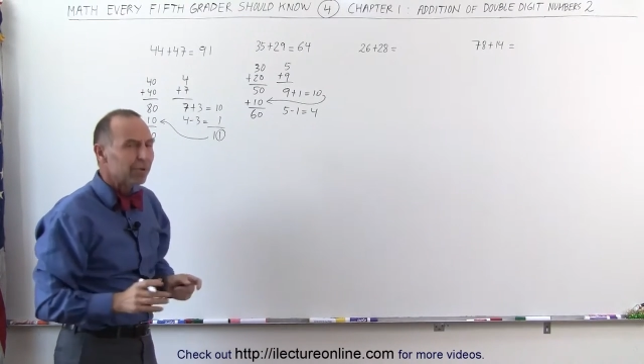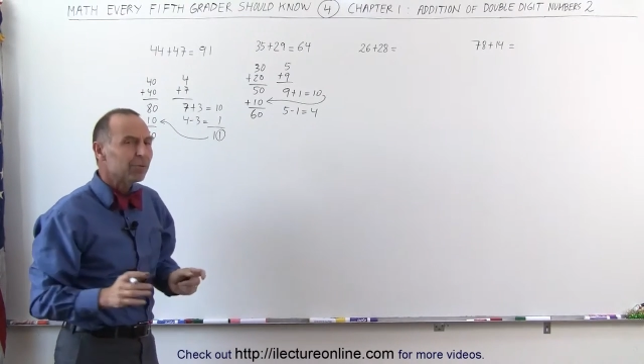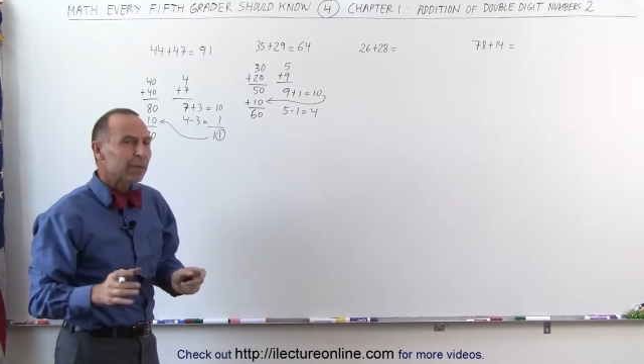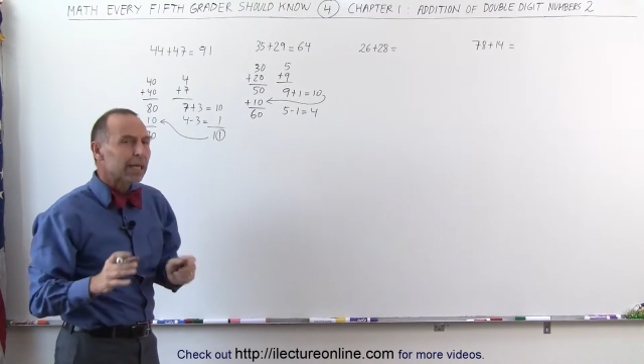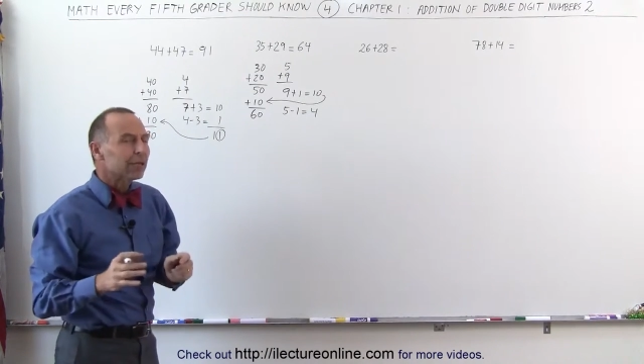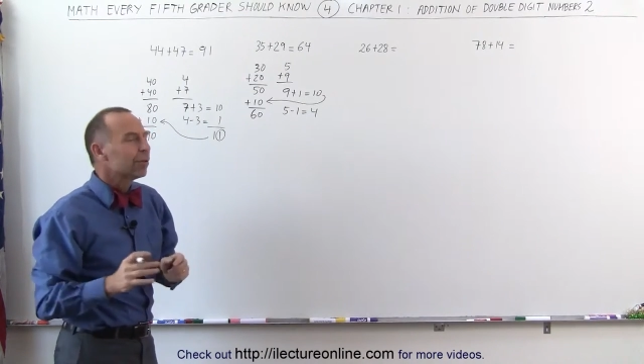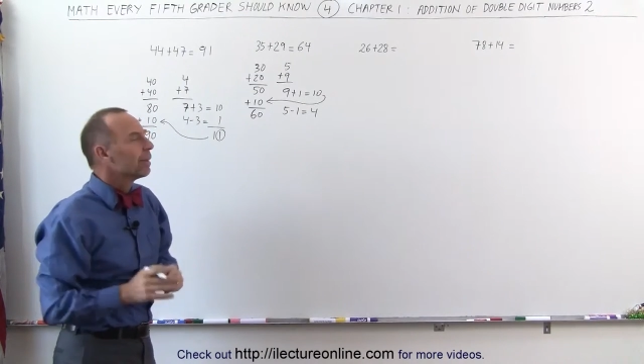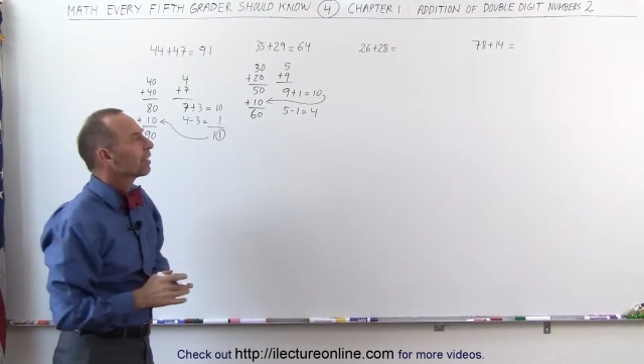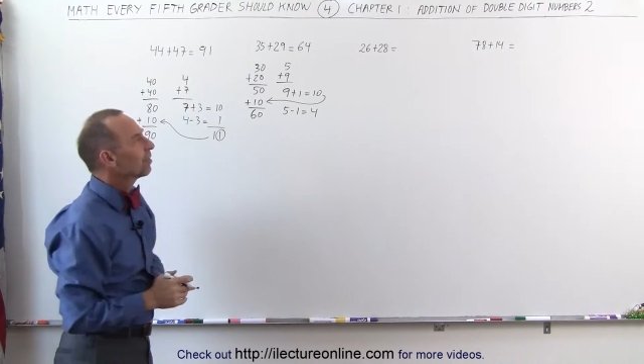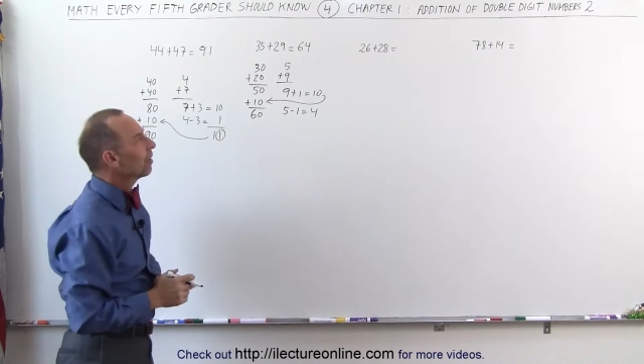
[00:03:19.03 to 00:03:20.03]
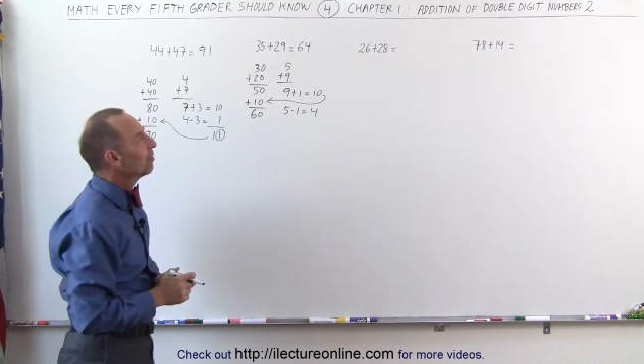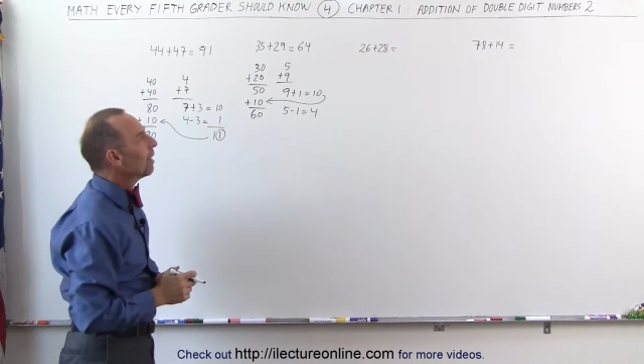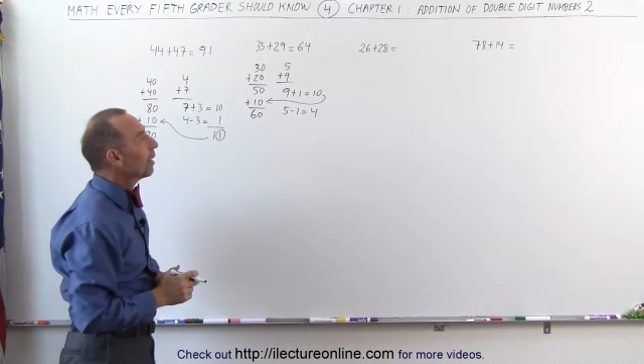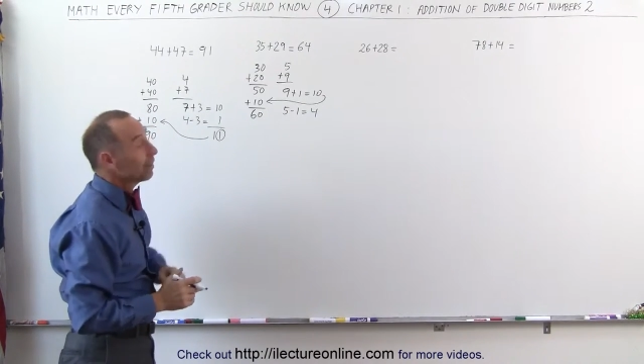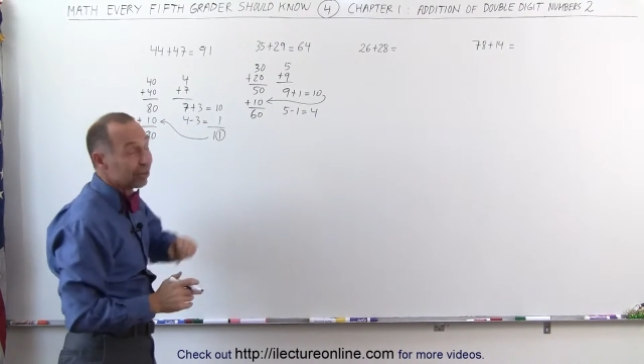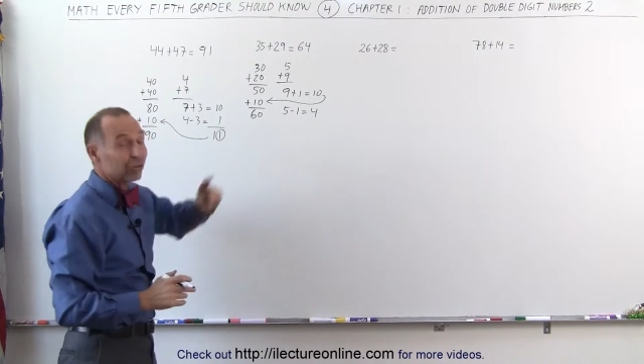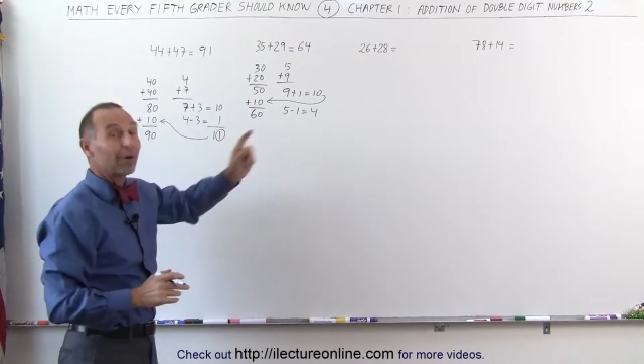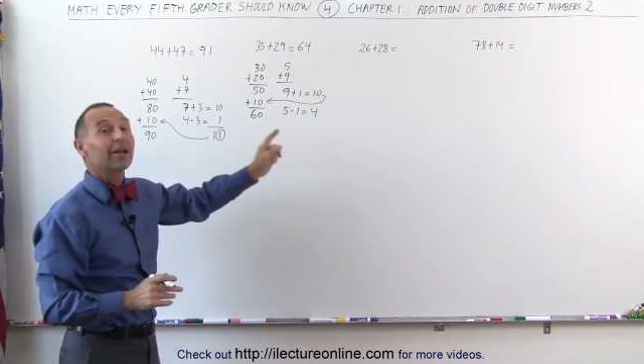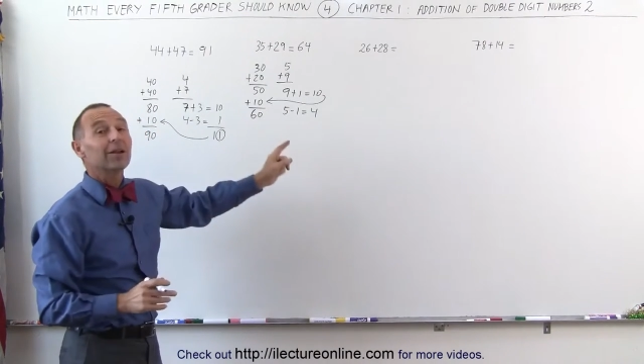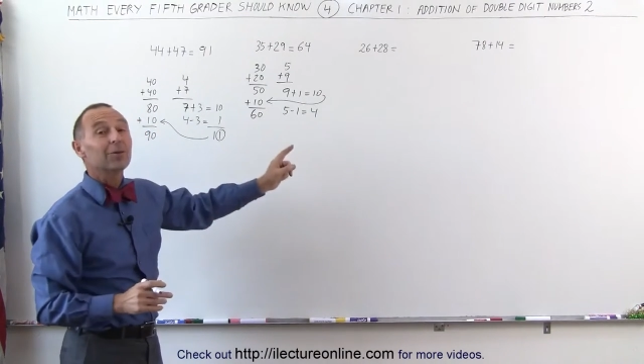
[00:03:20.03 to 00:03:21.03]
Maybe it's beginning to make sense now. Let's
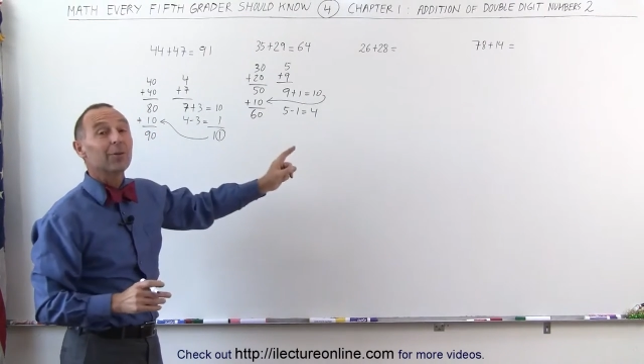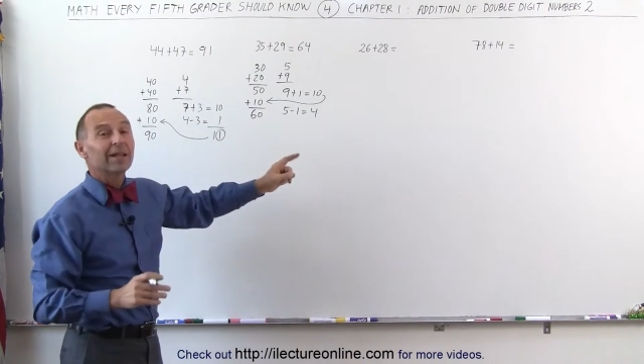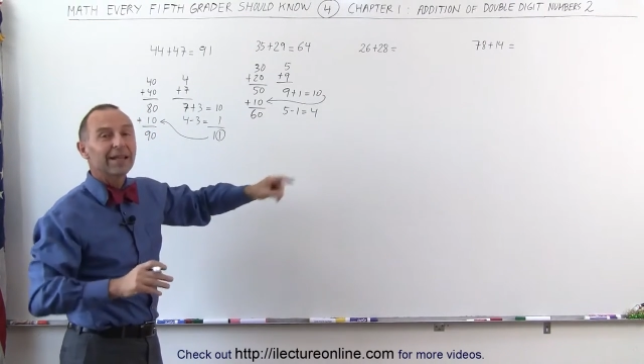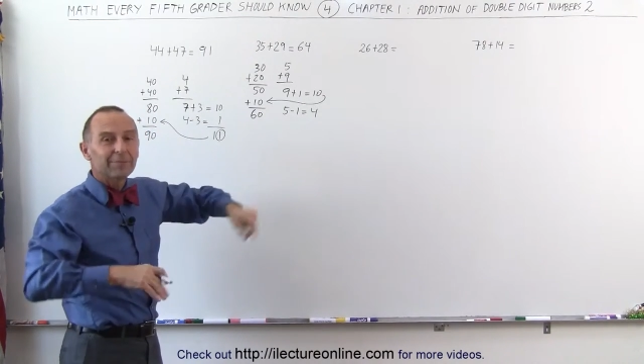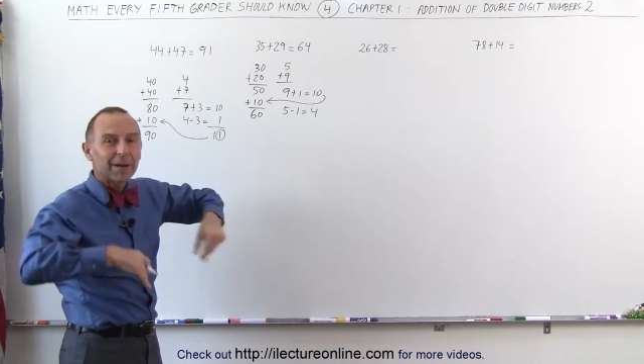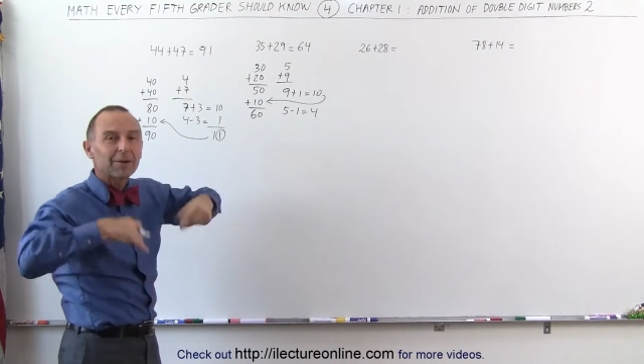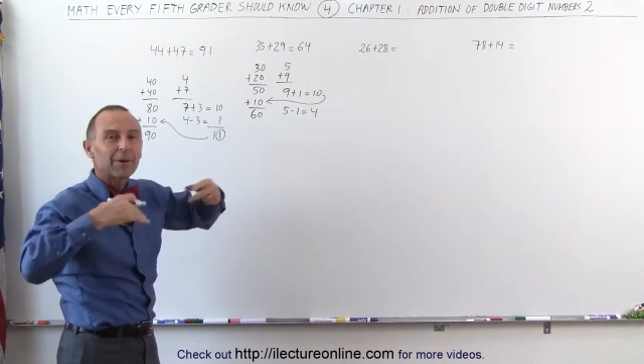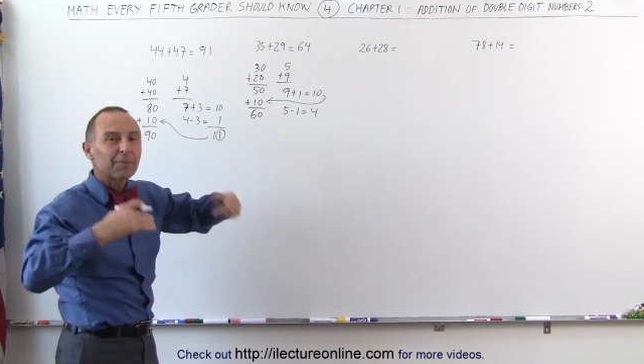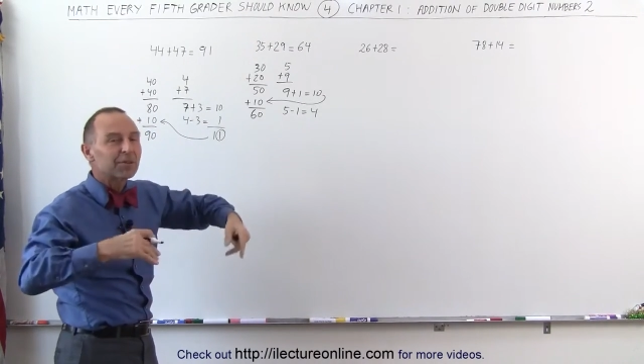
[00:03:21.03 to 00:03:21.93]
try another one, and by